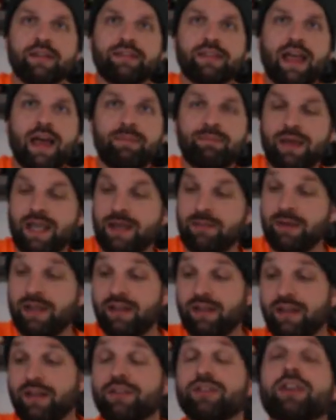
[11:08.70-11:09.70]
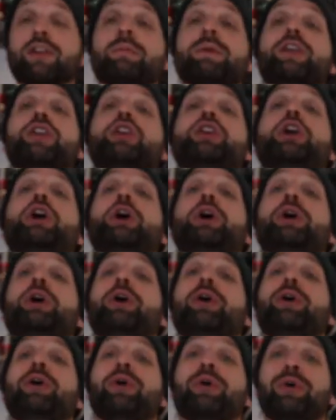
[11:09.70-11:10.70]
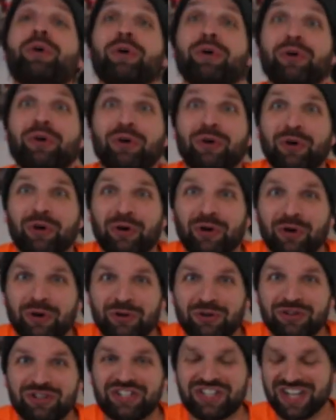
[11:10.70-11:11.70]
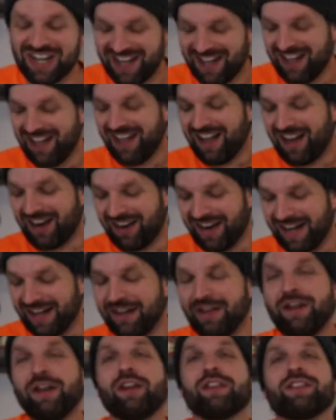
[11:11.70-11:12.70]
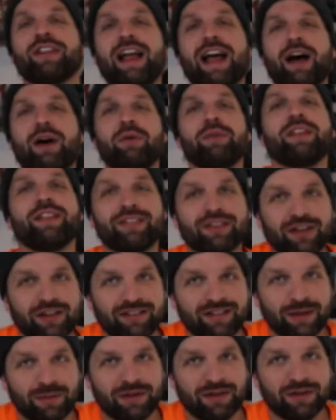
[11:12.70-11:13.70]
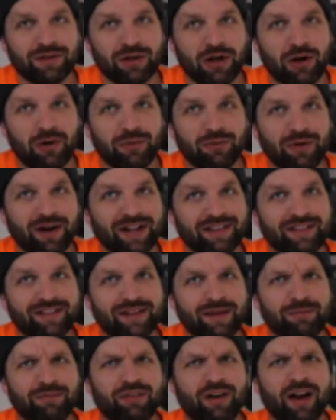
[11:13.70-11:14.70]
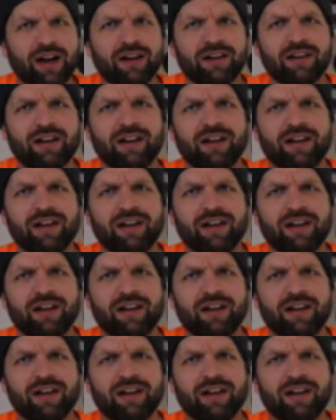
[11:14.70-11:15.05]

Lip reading: That baby is gonna be huge. All right, so now this is gonna go right in the deep fryer.